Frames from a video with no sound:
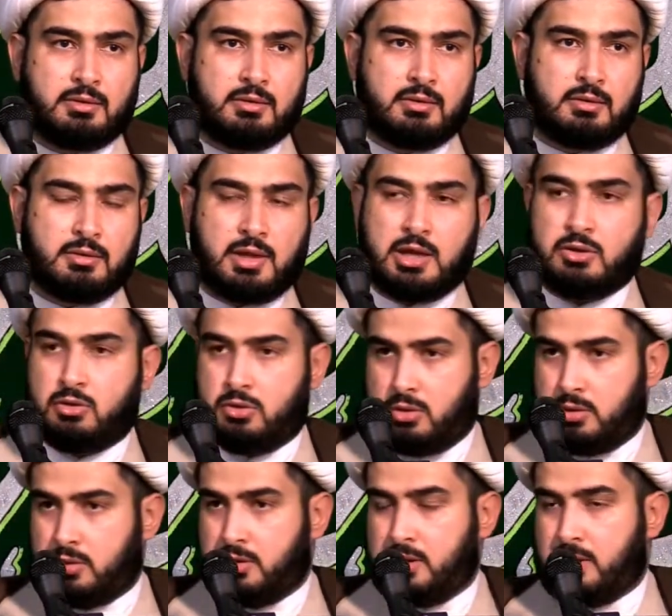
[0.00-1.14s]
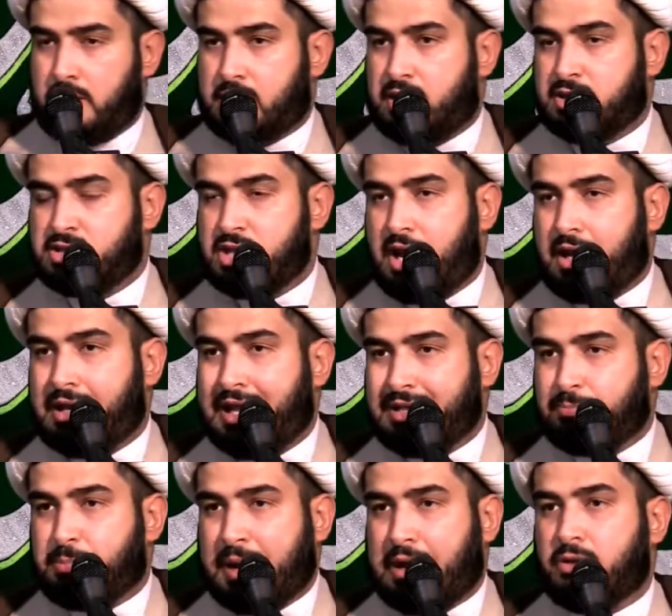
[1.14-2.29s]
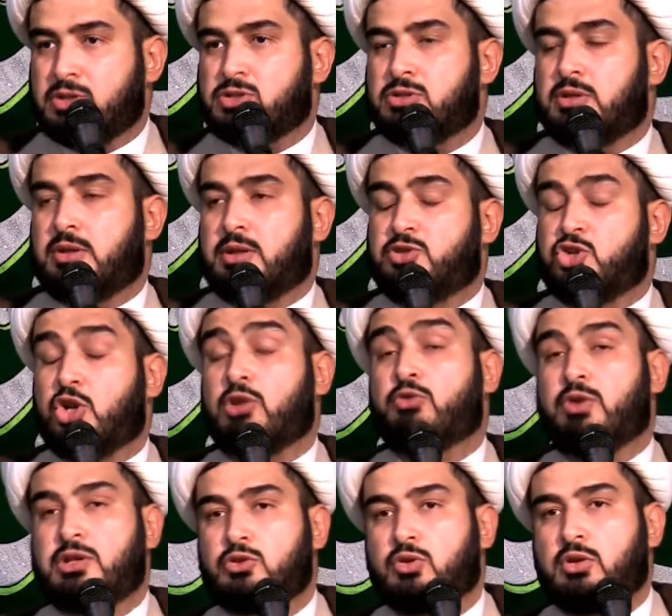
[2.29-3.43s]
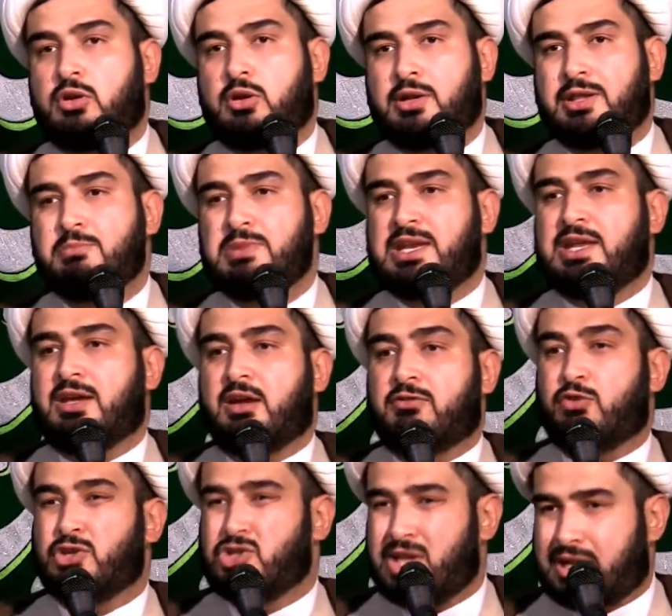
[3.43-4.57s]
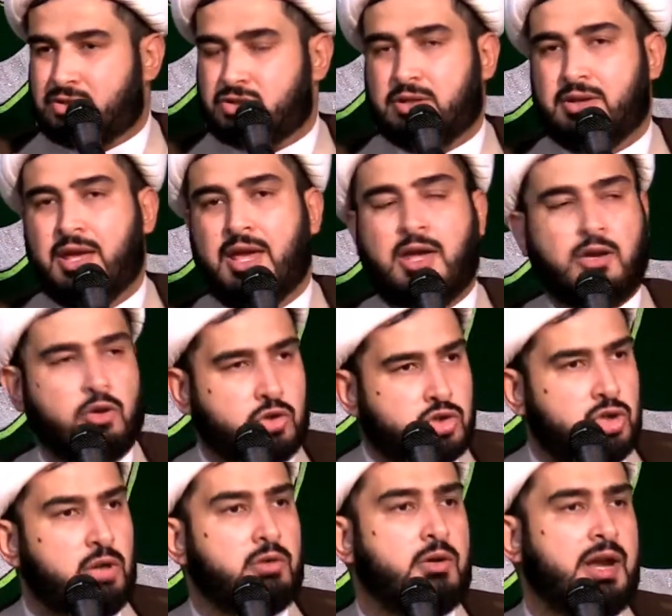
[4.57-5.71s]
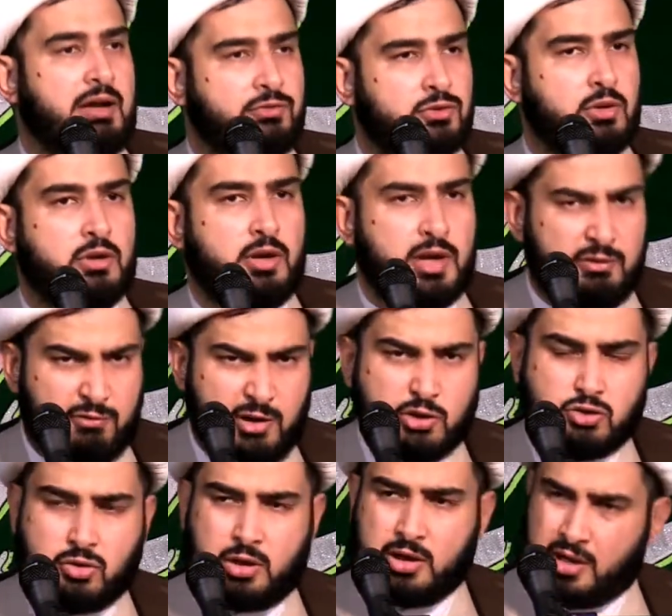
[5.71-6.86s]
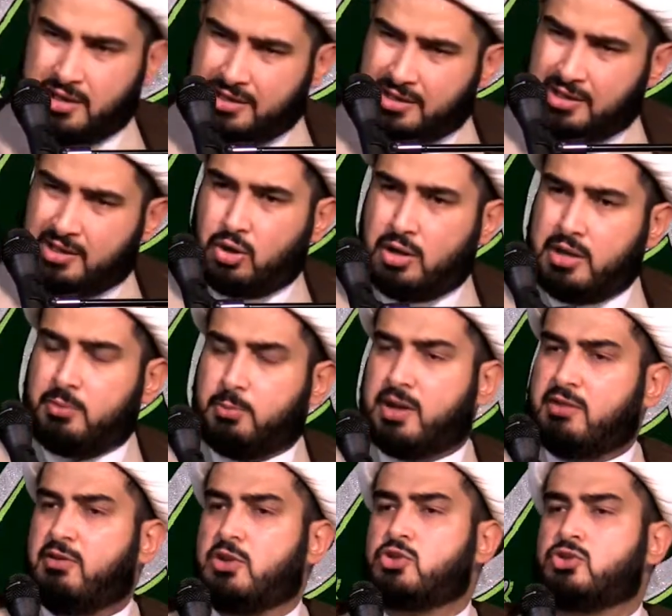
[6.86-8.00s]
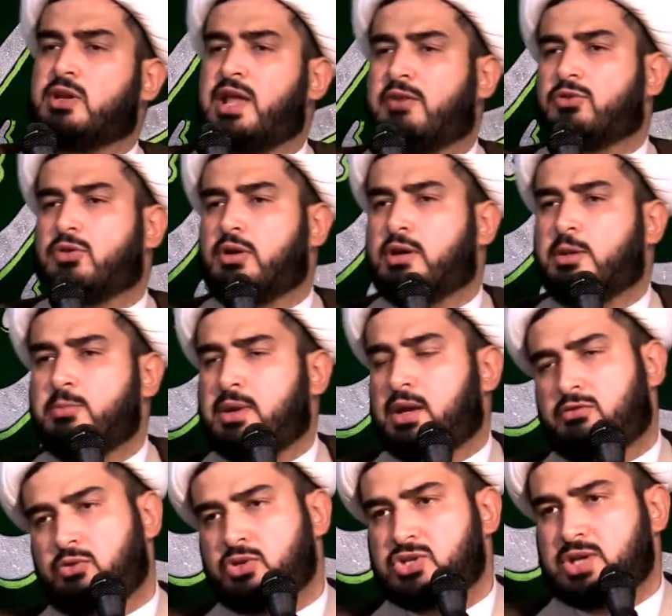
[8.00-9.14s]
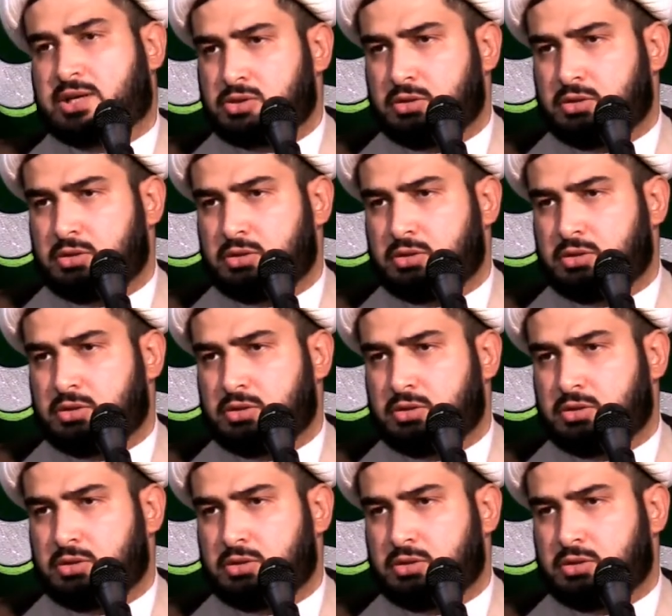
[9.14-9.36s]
that it does not let children to learn the meaning of rejection. Your children have to learn eventually, not early, but eventually you have to learn the meaning of rejection.